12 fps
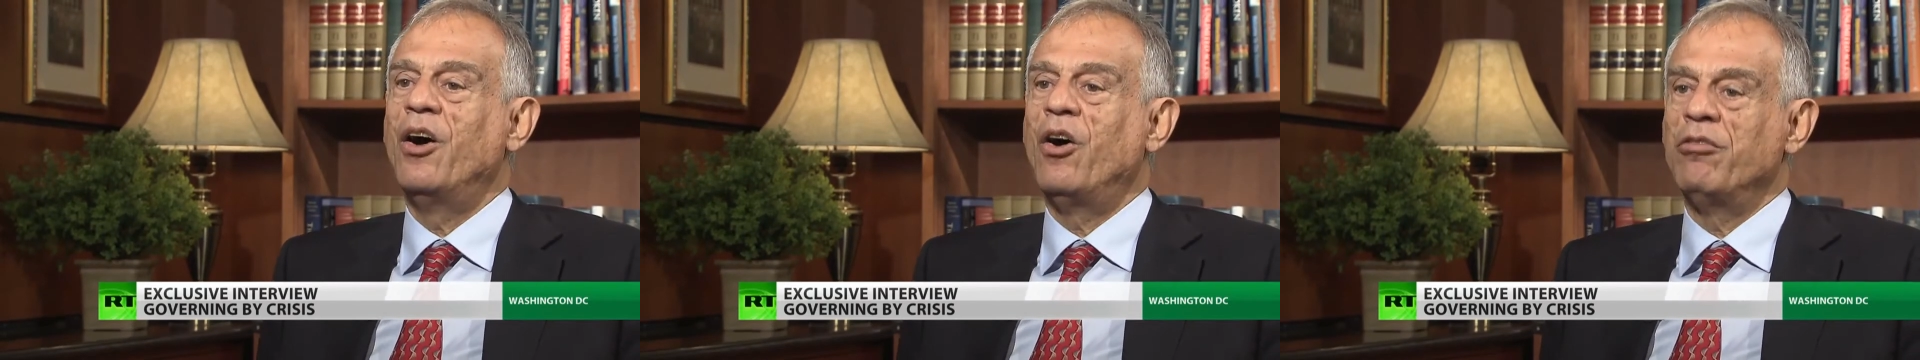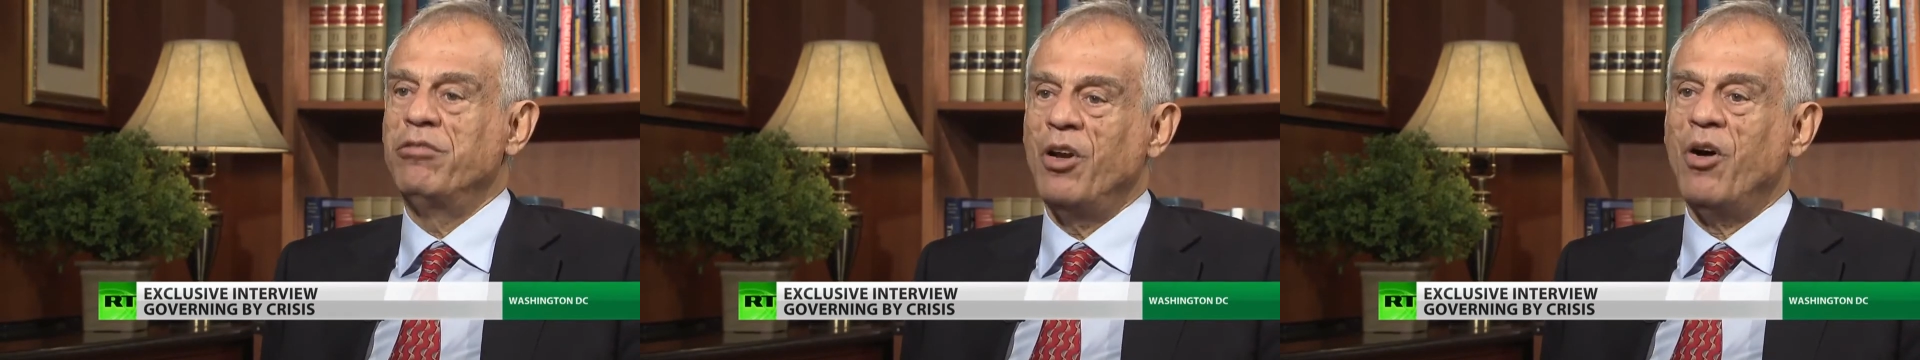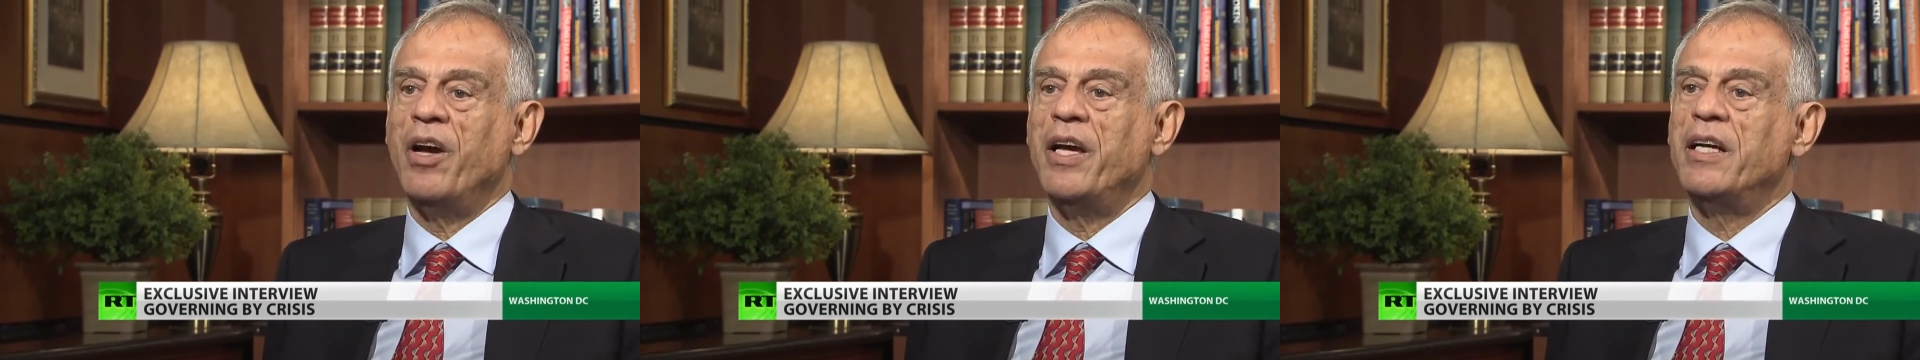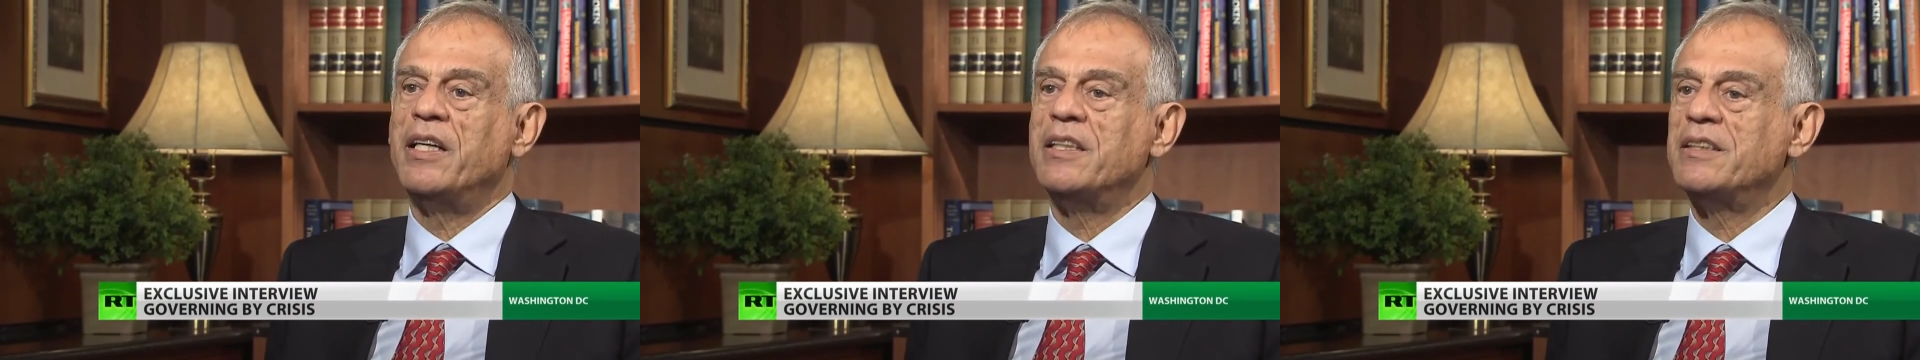of
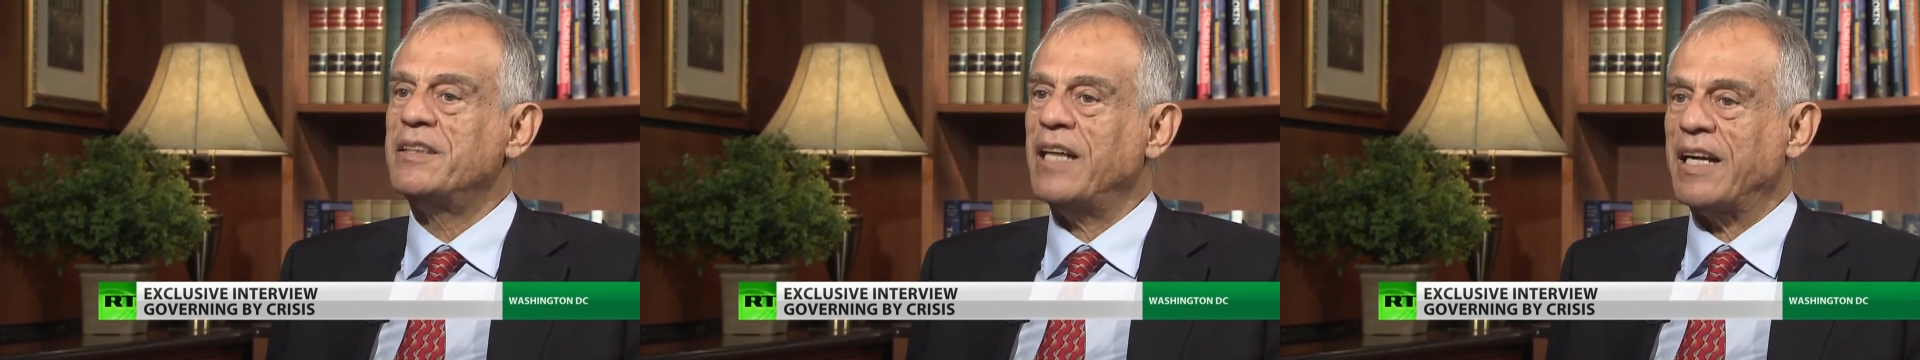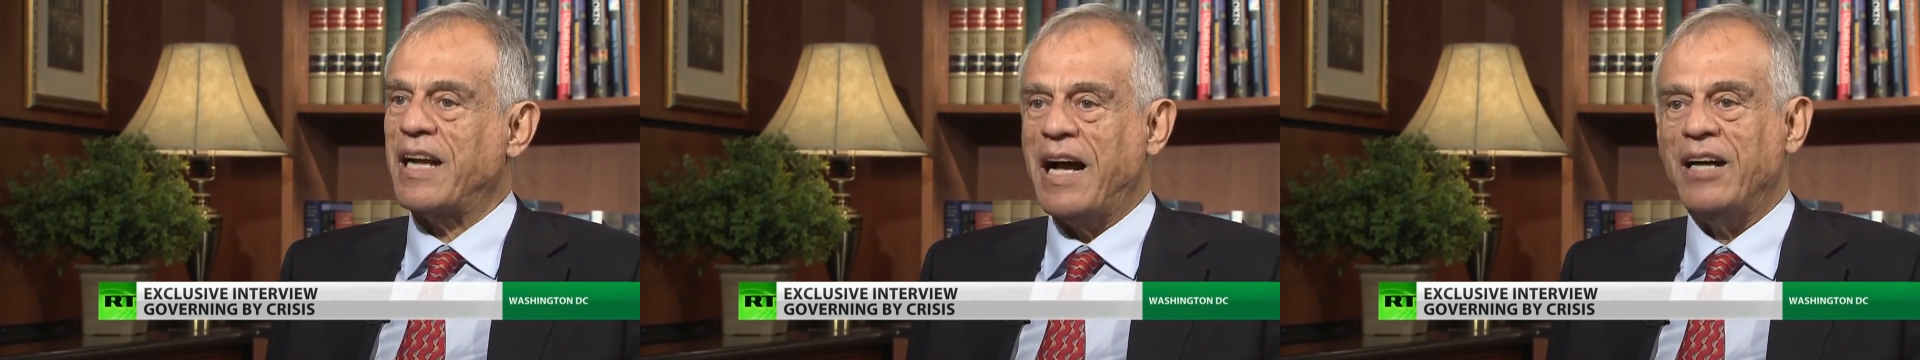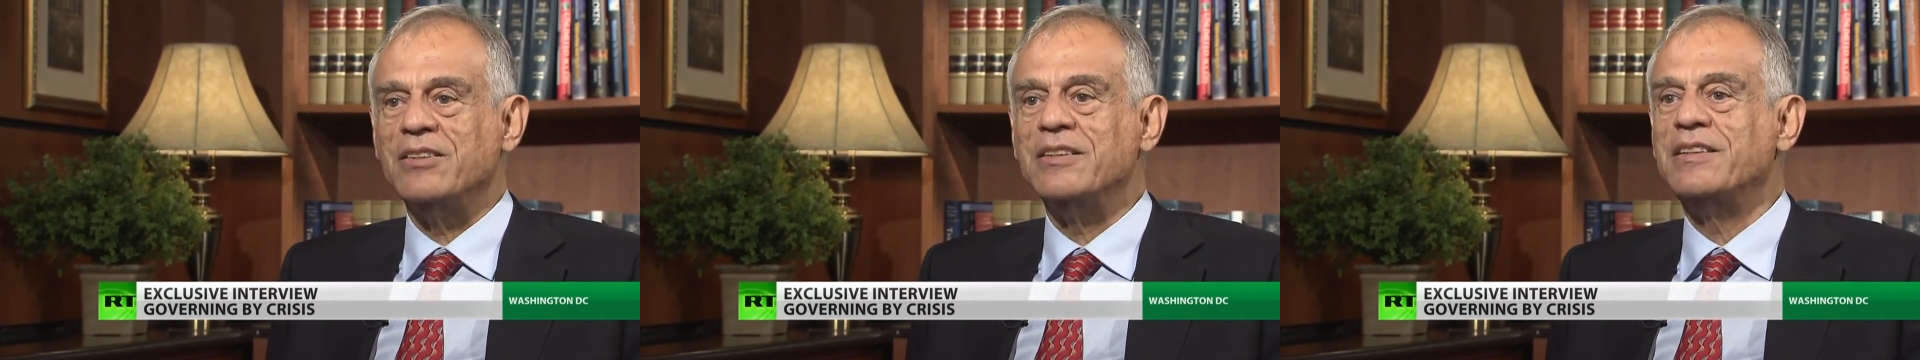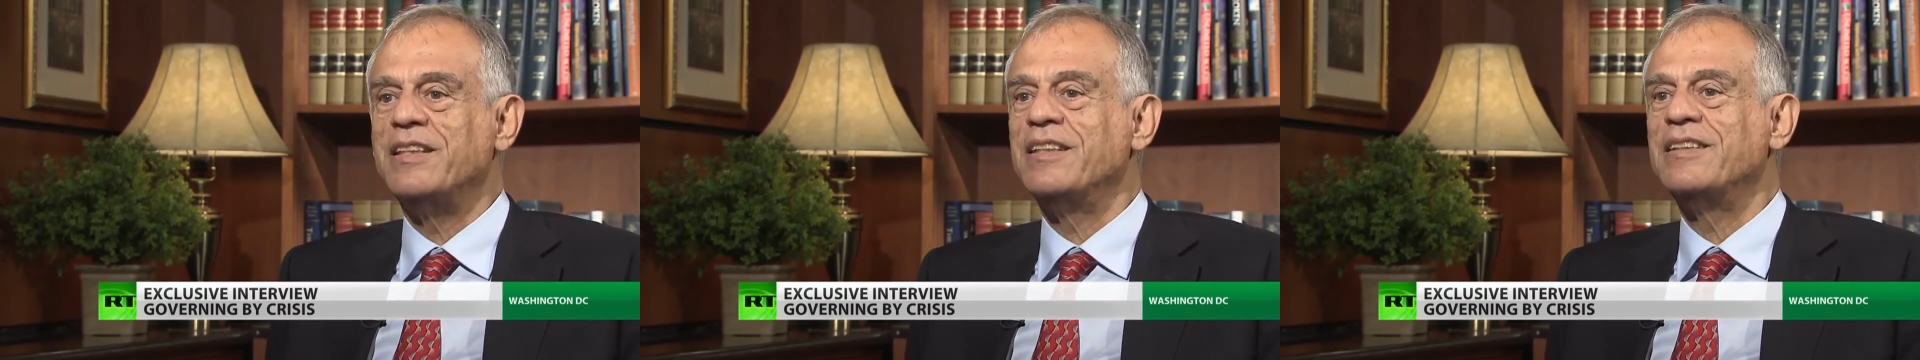lawyers,
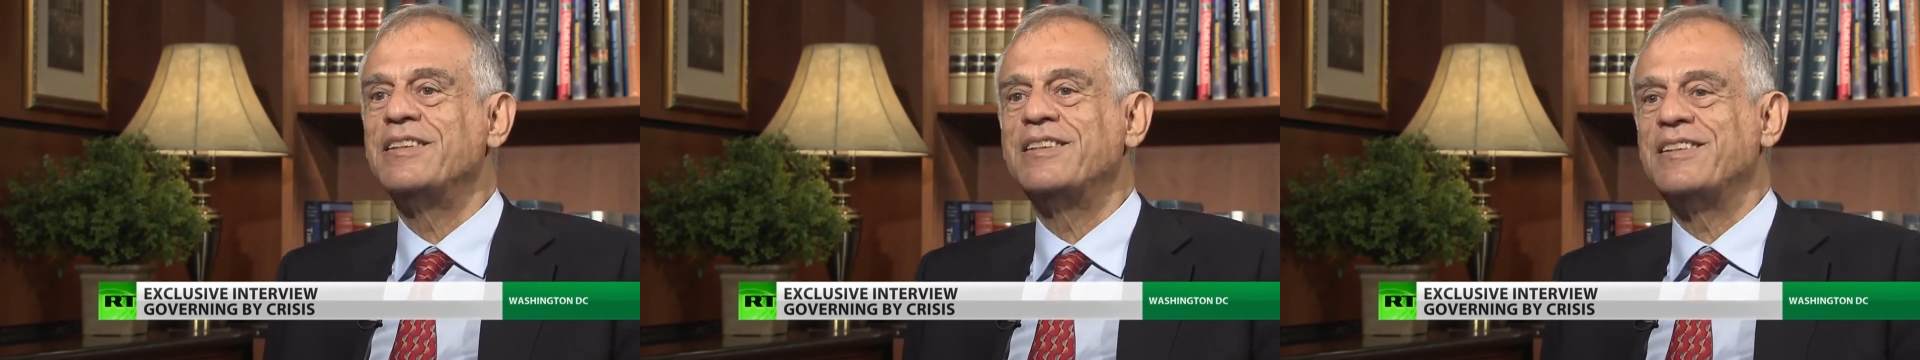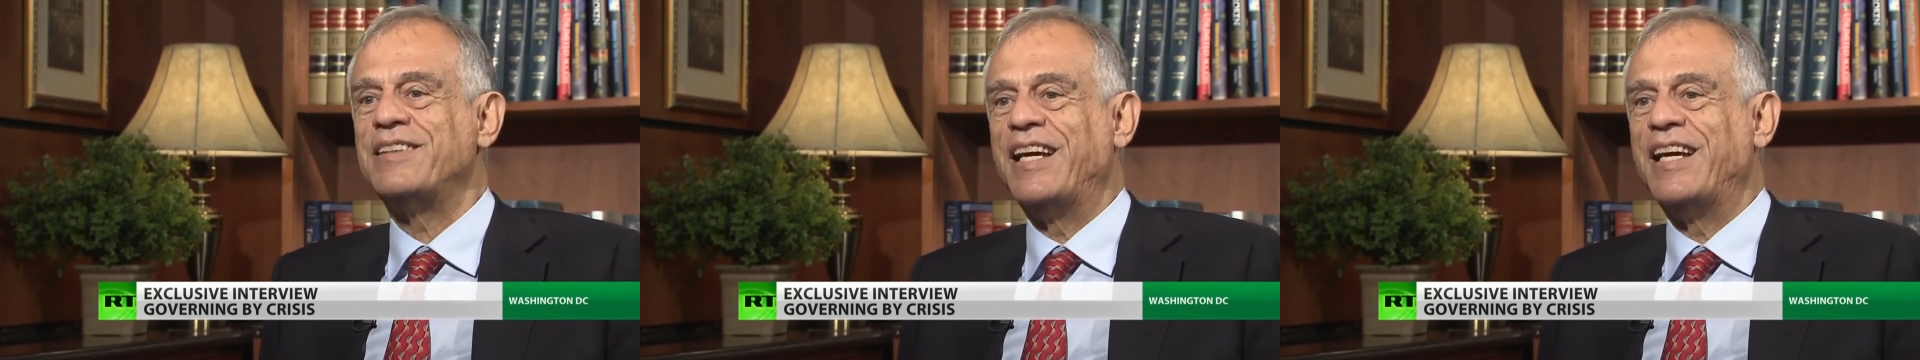accountants,